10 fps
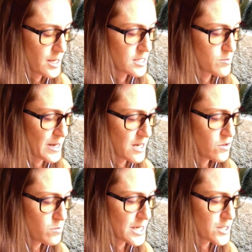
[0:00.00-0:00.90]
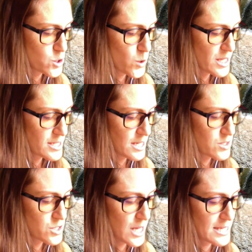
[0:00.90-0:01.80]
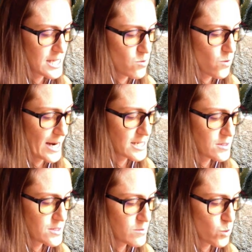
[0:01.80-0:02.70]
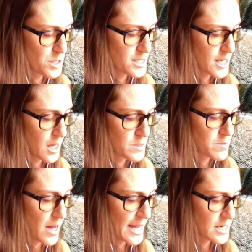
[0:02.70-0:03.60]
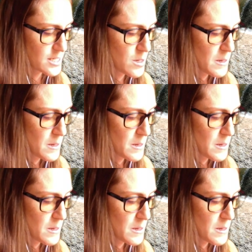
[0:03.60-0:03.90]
Spend a few minutes doing this exercise and write down some words that come to mind.